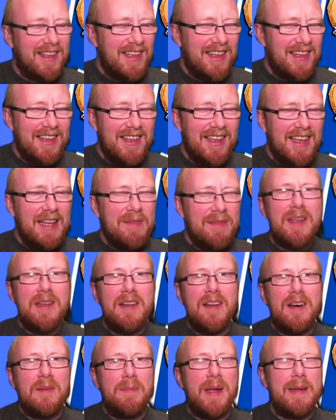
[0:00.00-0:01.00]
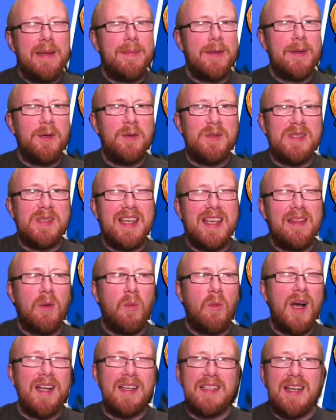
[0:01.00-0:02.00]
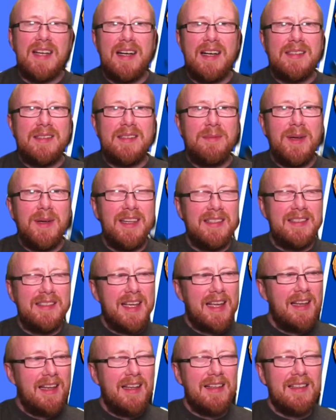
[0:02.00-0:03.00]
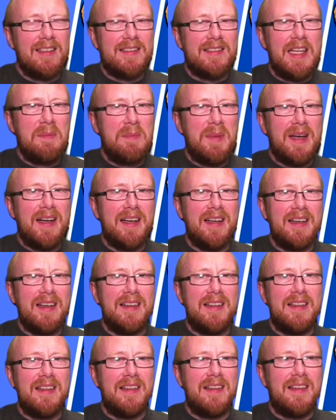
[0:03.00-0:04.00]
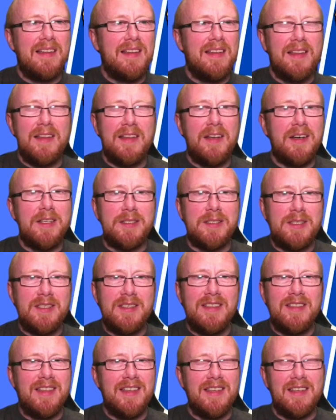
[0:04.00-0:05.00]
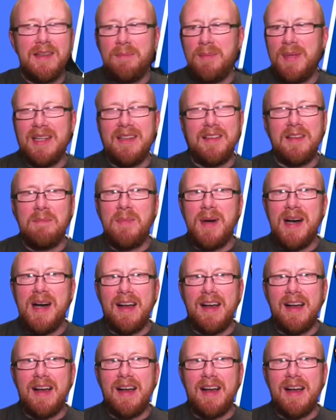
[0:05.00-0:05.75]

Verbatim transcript: yeah, even a lot of people who say the white hat, when you dig a little deeper, yeah. they're, not. The, are of course, they're